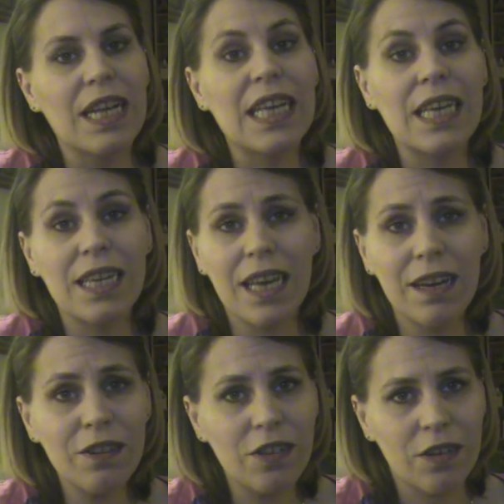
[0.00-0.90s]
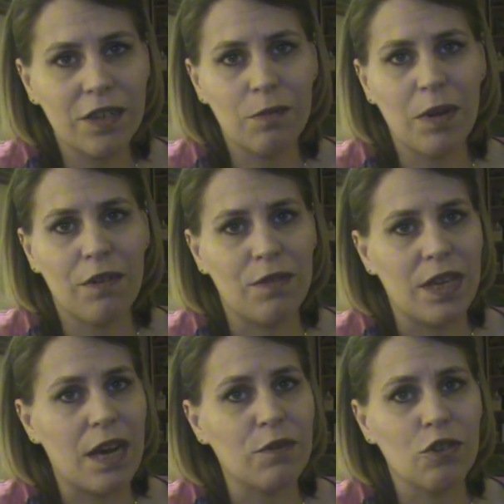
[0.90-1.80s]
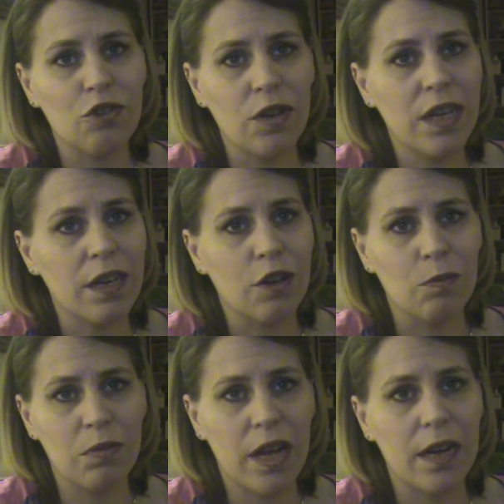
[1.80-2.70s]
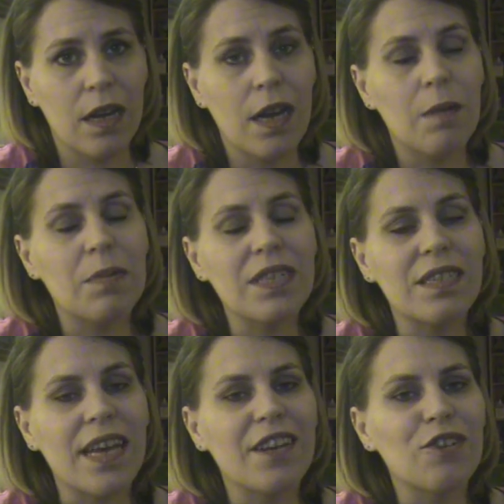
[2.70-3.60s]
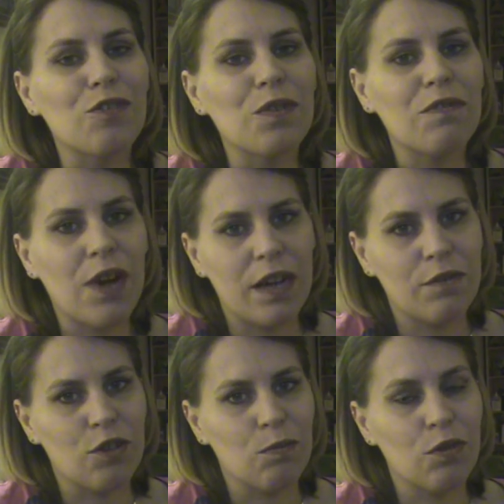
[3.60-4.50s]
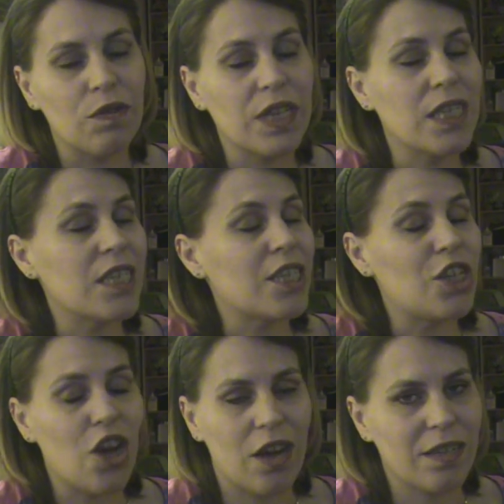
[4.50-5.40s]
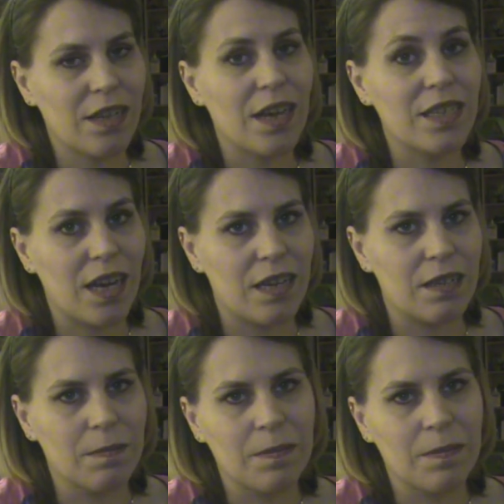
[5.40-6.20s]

He killed our dear Buffy after drinking her blood, but Xander revived her, proving he's not a dud.